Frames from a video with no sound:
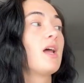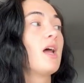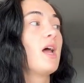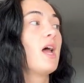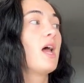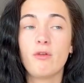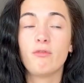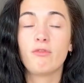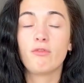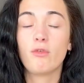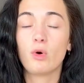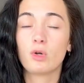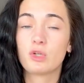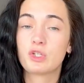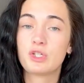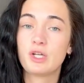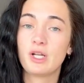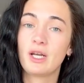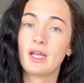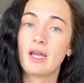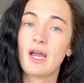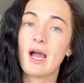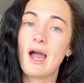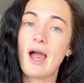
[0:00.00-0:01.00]

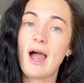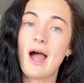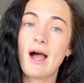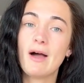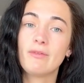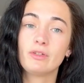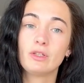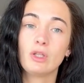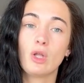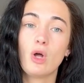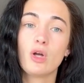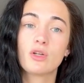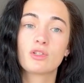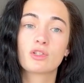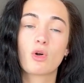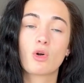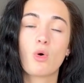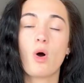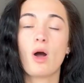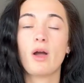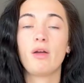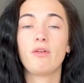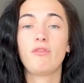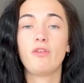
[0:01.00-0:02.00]
Unfortunately, I have lost
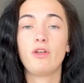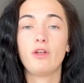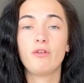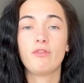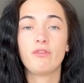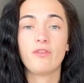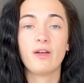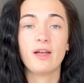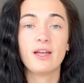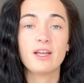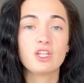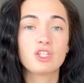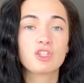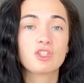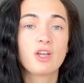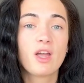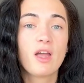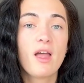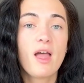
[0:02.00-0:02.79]
quite a few fish